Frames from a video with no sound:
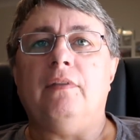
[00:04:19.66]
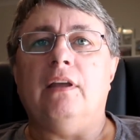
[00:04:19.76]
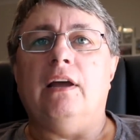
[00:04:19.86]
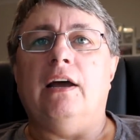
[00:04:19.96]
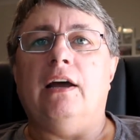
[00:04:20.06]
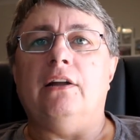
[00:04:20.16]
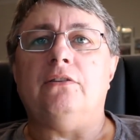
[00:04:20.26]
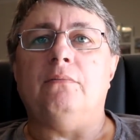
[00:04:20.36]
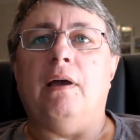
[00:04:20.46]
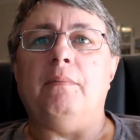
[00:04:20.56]

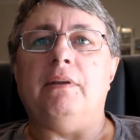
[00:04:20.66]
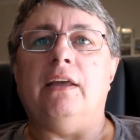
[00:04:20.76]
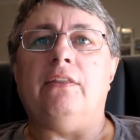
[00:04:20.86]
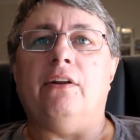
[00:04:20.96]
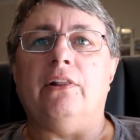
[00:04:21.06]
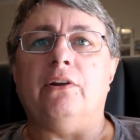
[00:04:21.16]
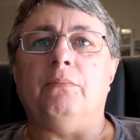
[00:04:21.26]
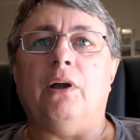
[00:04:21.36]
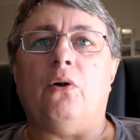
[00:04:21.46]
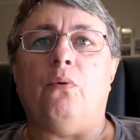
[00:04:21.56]
to maybe to get there a little
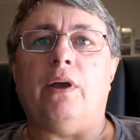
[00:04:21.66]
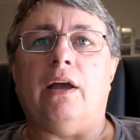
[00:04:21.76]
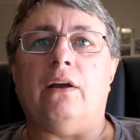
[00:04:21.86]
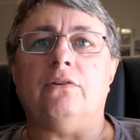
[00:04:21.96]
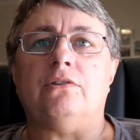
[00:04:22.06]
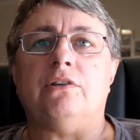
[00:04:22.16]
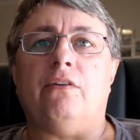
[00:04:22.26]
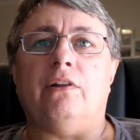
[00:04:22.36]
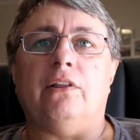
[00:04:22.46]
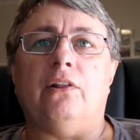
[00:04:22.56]
bit quicker, because
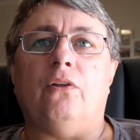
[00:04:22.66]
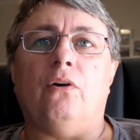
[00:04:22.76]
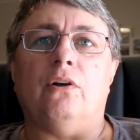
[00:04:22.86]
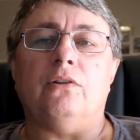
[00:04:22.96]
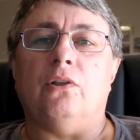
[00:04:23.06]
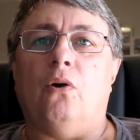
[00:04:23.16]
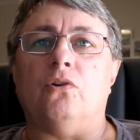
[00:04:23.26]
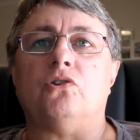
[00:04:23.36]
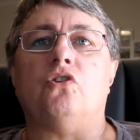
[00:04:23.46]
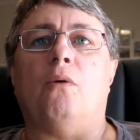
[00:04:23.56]
generally the
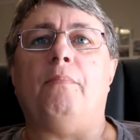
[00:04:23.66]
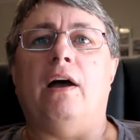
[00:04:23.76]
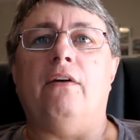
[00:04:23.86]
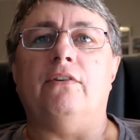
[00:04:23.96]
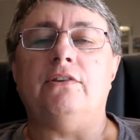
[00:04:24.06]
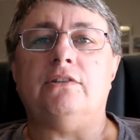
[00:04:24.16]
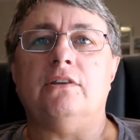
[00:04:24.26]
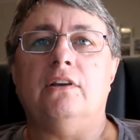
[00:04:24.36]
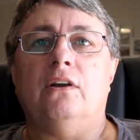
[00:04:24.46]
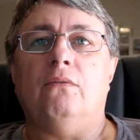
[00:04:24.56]
long stopovers
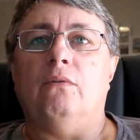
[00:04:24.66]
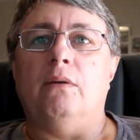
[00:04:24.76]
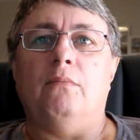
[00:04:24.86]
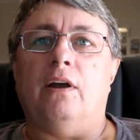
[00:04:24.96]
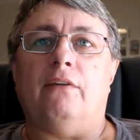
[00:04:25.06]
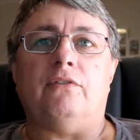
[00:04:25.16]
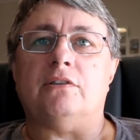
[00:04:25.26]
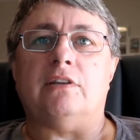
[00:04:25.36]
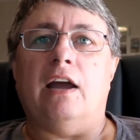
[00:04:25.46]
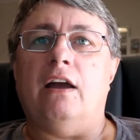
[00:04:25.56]
where you might have to
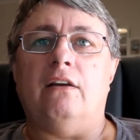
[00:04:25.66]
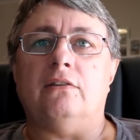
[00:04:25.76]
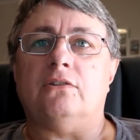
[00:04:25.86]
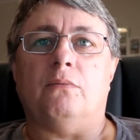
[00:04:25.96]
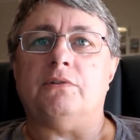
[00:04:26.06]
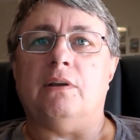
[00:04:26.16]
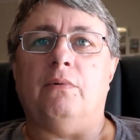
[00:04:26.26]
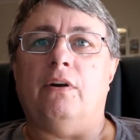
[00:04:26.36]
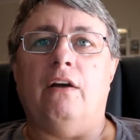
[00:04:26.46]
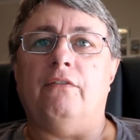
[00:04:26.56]
stop
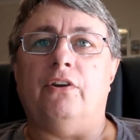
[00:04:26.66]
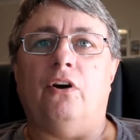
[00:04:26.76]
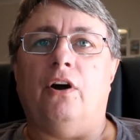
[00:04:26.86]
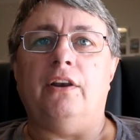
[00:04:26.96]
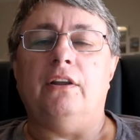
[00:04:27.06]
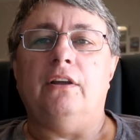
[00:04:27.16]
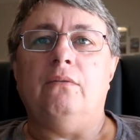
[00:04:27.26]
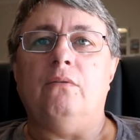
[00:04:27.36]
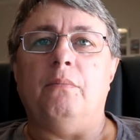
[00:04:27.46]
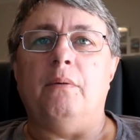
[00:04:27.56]
somewhere overnight
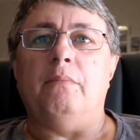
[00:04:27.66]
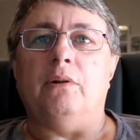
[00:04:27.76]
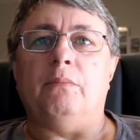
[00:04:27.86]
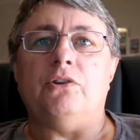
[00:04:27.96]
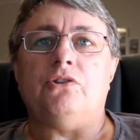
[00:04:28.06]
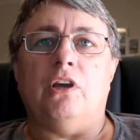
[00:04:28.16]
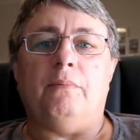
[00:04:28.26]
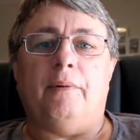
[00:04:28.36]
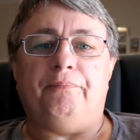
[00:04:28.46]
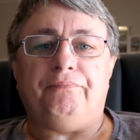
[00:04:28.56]
will be a little bit
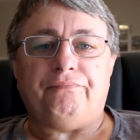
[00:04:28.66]
cheaper.